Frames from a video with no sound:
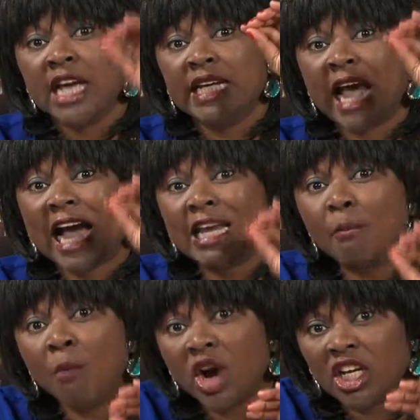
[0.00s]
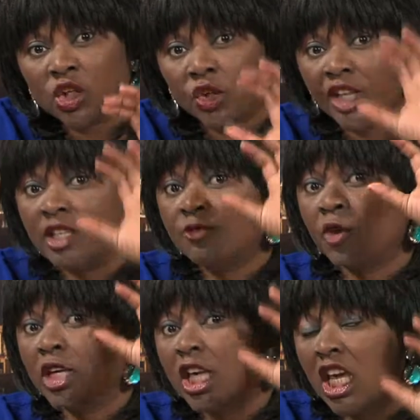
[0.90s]
They are the monitors
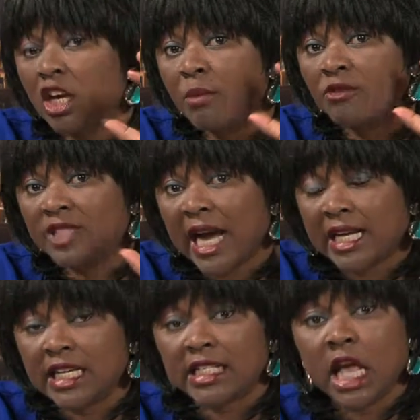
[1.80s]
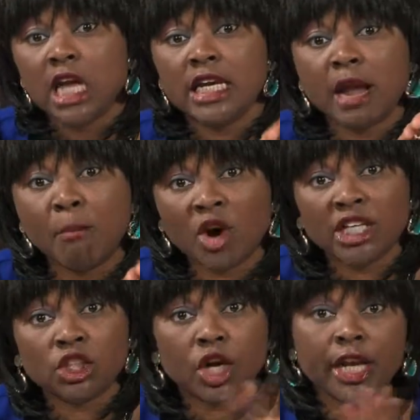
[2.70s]
for the kingdom of darkness. They
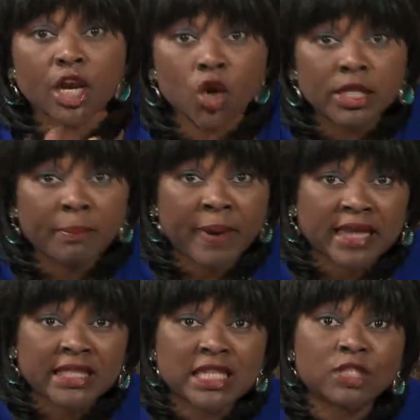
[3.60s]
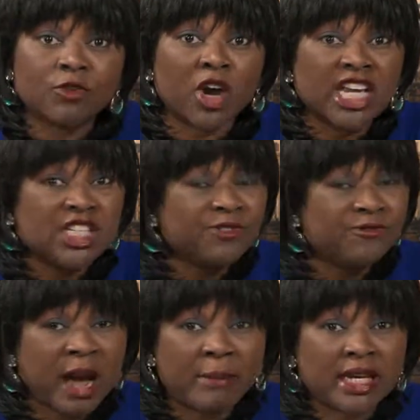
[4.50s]
monitor, they know the patterns for each
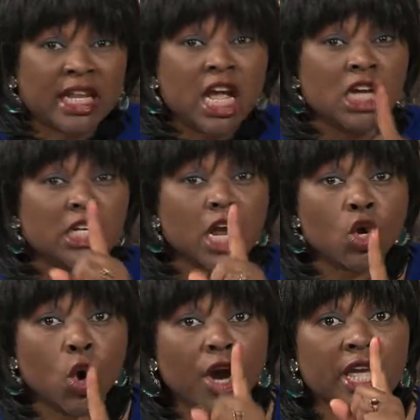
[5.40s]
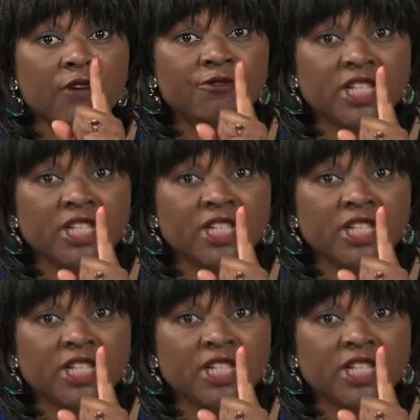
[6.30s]
family. They know if